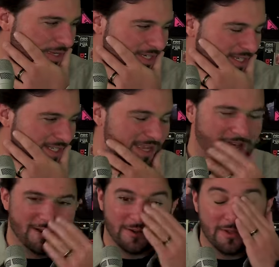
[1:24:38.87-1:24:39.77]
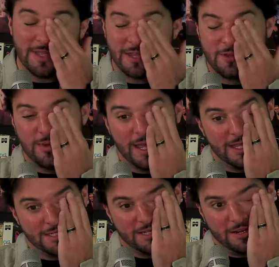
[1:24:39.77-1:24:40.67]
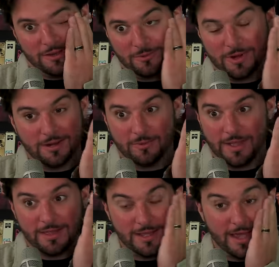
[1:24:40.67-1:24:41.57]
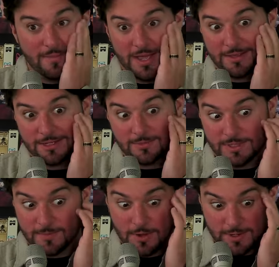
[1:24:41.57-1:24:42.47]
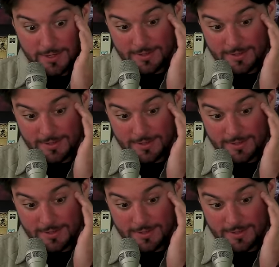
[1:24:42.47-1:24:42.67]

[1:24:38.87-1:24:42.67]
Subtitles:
It's just, I don't know. Yeah, you would ask, you know, where, and then he got mad that she was smoking.